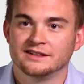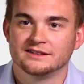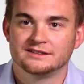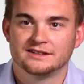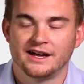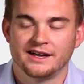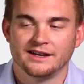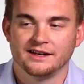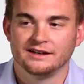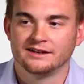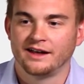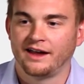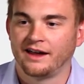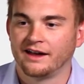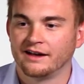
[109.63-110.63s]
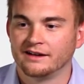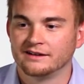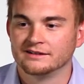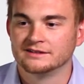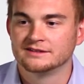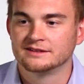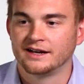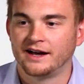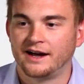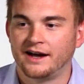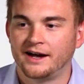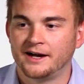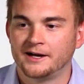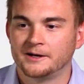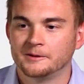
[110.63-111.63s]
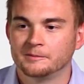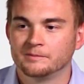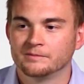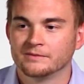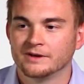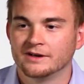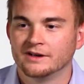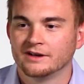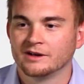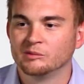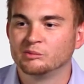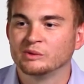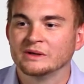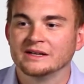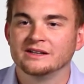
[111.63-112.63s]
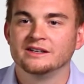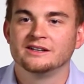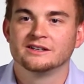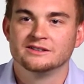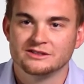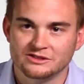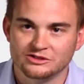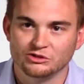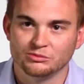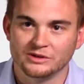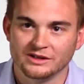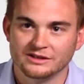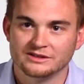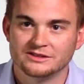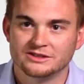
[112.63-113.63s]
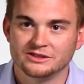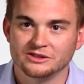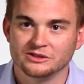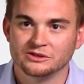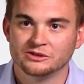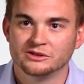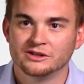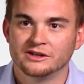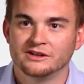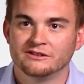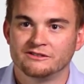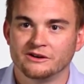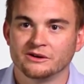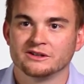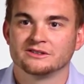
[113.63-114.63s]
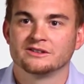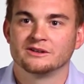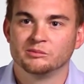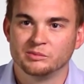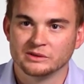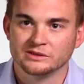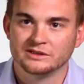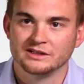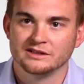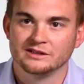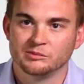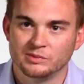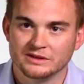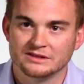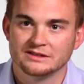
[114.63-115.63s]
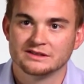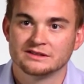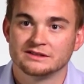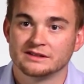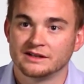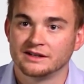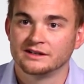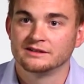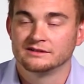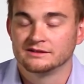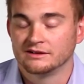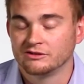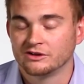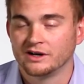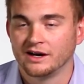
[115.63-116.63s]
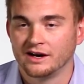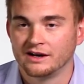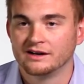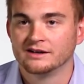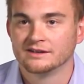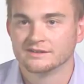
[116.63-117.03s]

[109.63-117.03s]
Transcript: exciting and um, completely consuming to focus on building the business that I've created